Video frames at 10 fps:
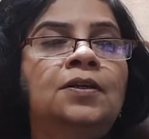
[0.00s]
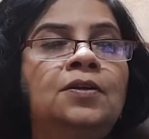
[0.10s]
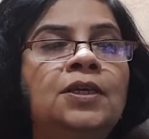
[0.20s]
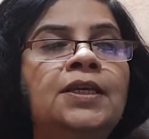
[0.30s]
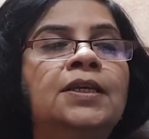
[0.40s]

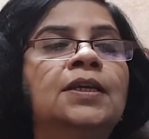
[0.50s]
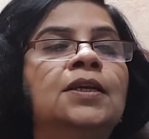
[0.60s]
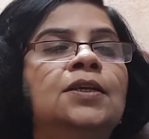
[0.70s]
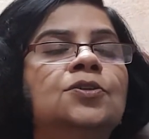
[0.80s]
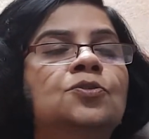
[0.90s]
Okay,
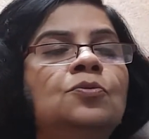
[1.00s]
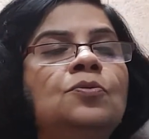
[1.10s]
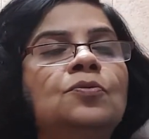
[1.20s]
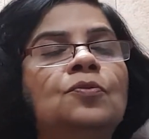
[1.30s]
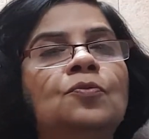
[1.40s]

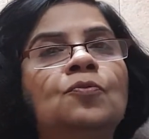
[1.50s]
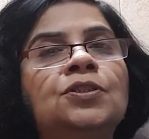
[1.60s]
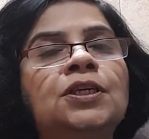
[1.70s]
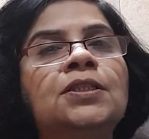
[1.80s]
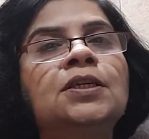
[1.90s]
so
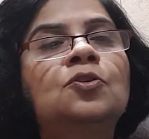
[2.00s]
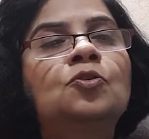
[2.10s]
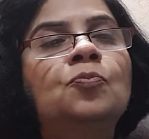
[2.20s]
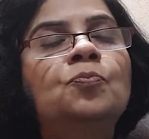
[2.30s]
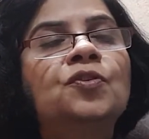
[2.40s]
which are the
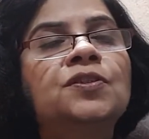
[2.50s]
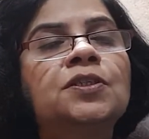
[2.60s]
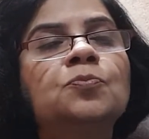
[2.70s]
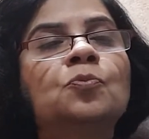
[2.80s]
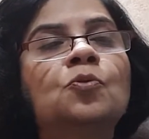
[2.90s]
group which
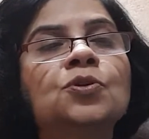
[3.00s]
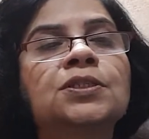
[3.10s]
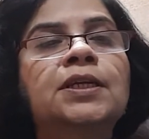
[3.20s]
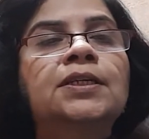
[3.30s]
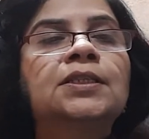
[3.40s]
is
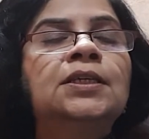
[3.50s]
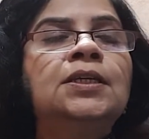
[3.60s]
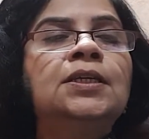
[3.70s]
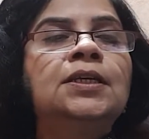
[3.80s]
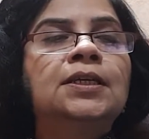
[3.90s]
most at
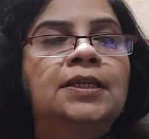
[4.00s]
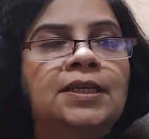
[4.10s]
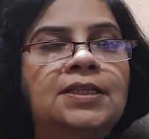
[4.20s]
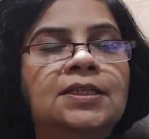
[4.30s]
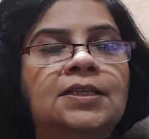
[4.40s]
the
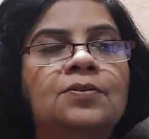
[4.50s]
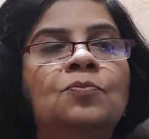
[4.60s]
risk?